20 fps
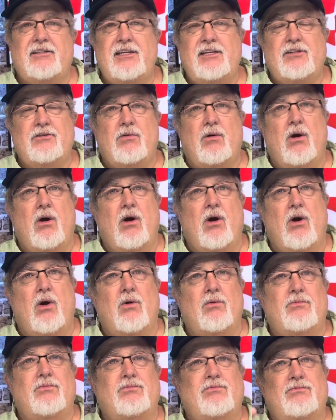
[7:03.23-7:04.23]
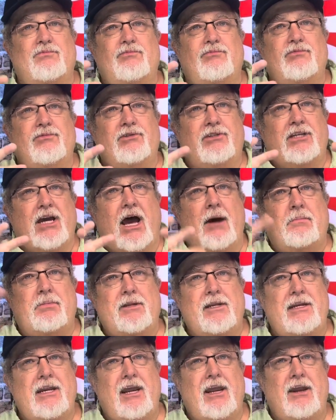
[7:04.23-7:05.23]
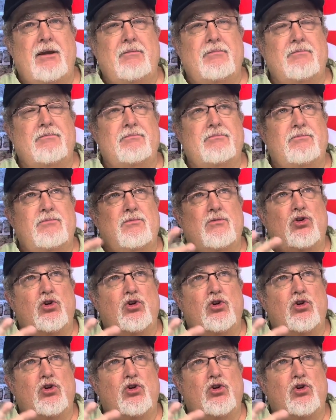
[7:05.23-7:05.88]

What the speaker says: These are all top of the name,